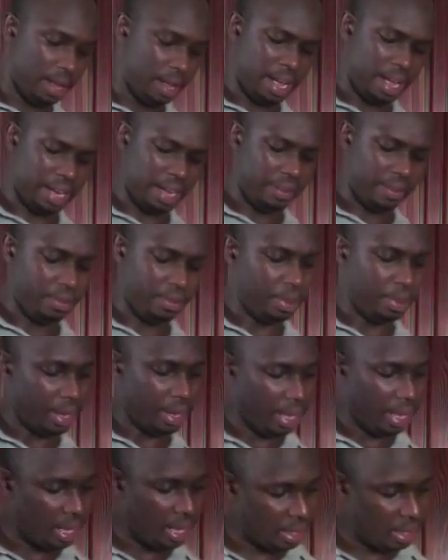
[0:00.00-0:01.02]
I'll even put
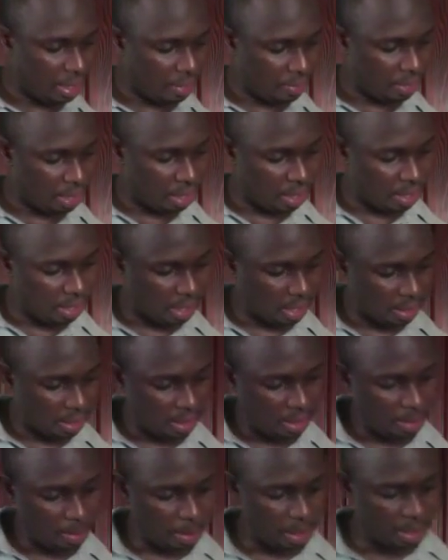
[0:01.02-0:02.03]
a hint of the
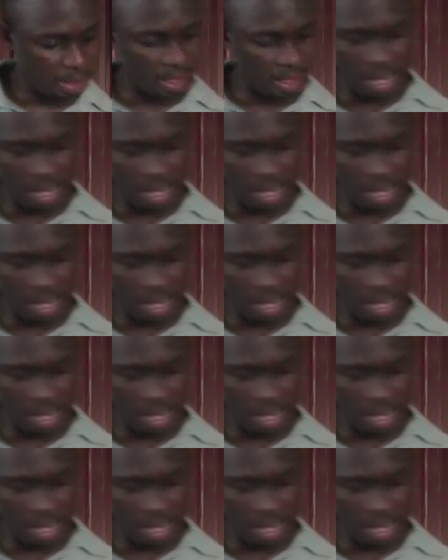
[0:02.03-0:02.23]
sexy spice in